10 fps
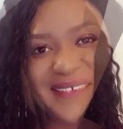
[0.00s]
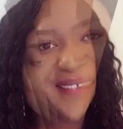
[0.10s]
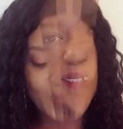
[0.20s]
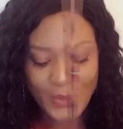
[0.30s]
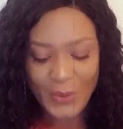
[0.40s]

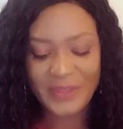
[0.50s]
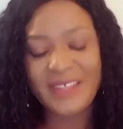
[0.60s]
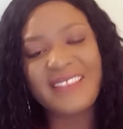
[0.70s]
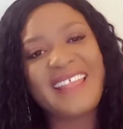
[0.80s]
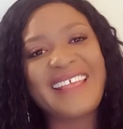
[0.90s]
So
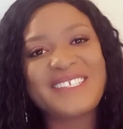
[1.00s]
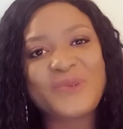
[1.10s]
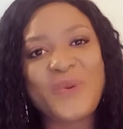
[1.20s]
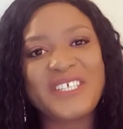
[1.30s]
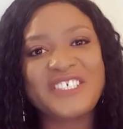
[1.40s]
the next
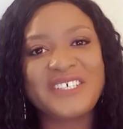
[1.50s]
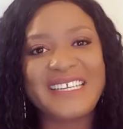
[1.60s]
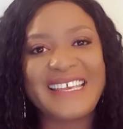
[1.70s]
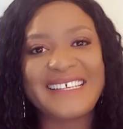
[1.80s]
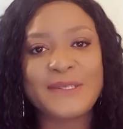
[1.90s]

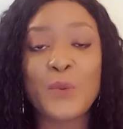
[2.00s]
question is,